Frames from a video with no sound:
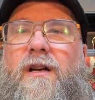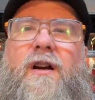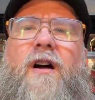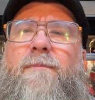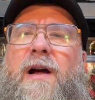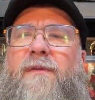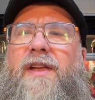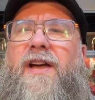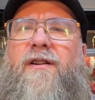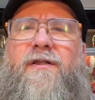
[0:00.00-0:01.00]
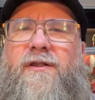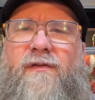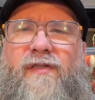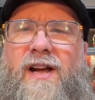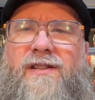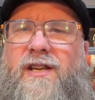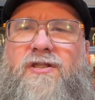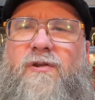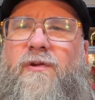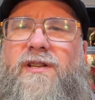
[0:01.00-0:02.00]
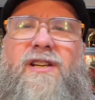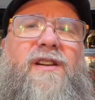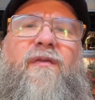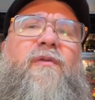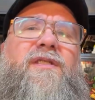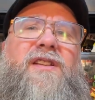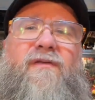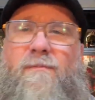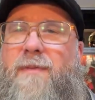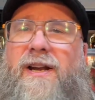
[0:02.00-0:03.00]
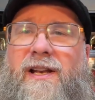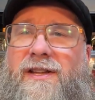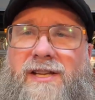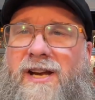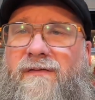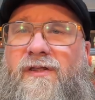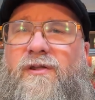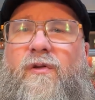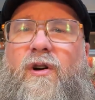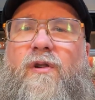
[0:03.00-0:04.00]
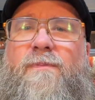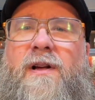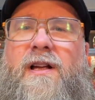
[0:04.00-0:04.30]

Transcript: Compound that onto the fact that Chewie didn't even receive a medal at the end of A New Hope,